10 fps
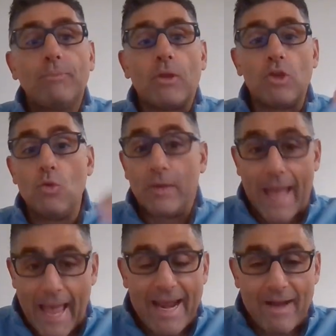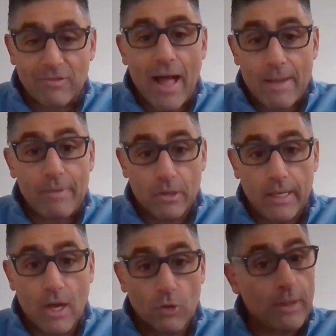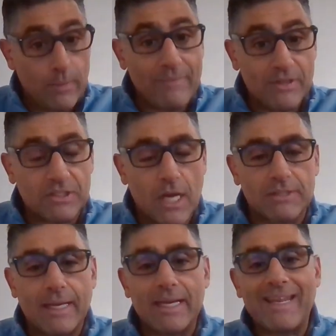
you can have liability only. We've discussed that.